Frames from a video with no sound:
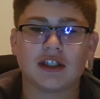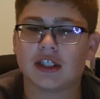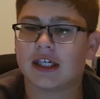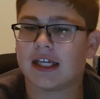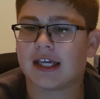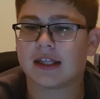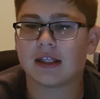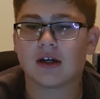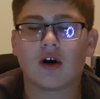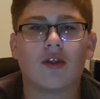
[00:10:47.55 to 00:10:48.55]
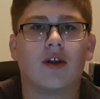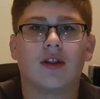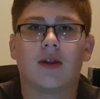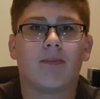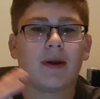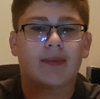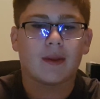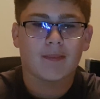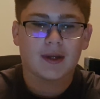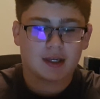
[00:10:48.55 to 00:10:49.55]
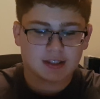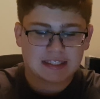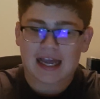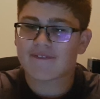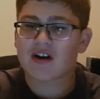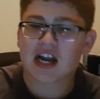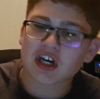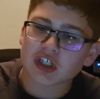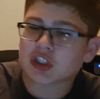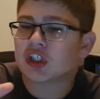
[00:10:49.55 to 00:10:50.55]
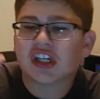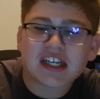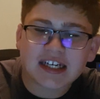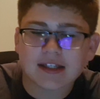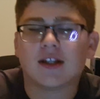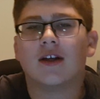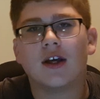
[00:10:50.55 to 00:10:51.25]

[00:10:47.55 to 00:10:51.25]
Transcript: You're going to get the big sapphire screen.